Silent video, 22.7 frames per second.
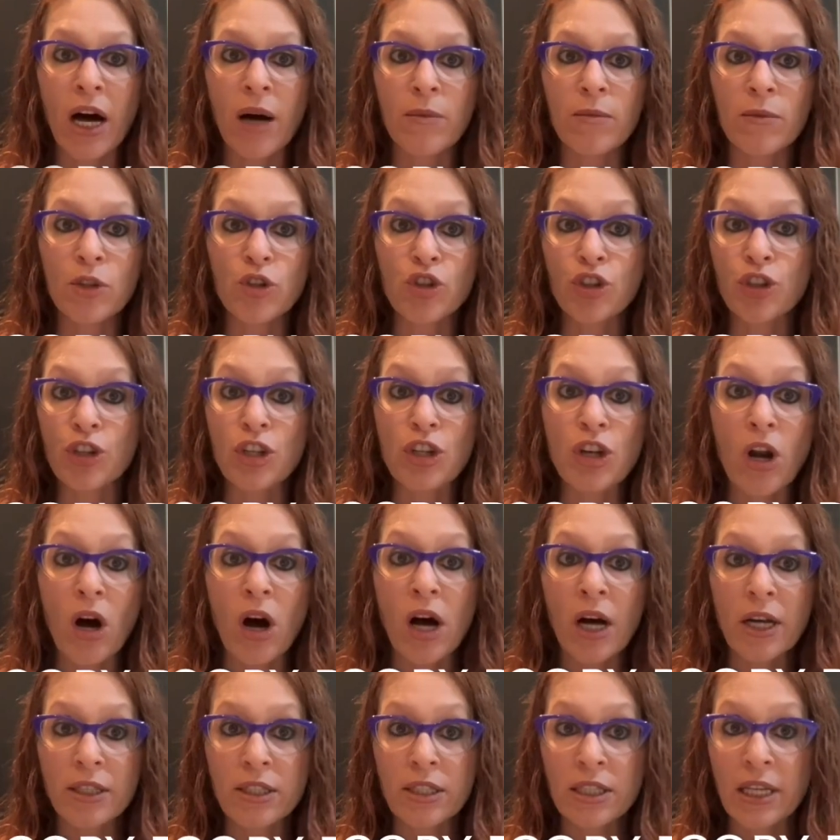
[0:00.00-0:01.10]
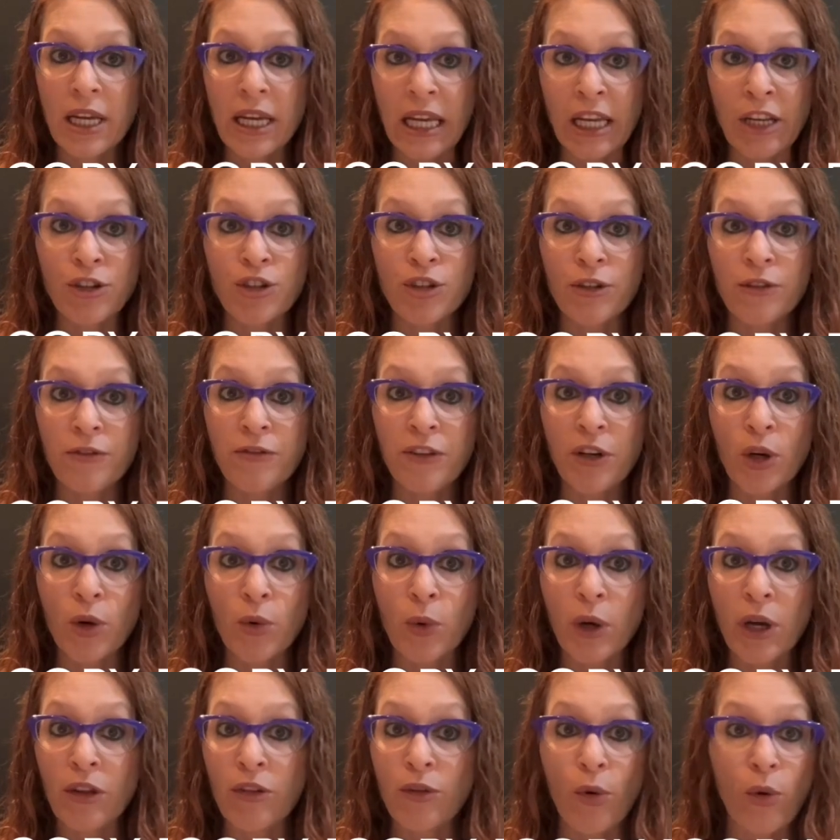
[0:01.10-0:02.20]
should not interfere
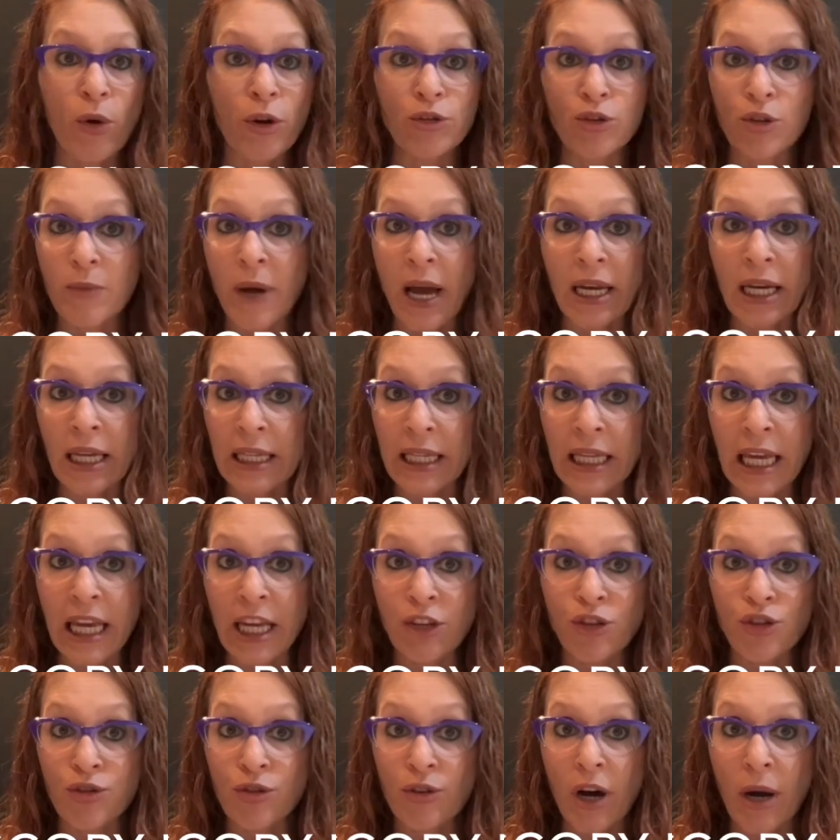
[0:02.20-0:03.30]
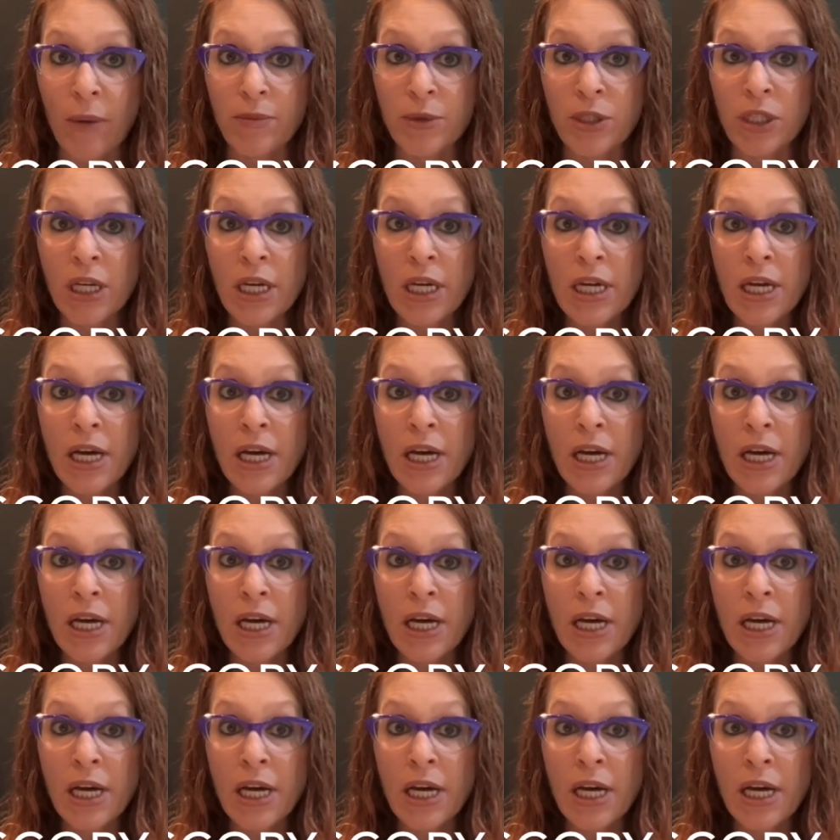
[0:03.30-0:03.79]
with or dramatically interrupt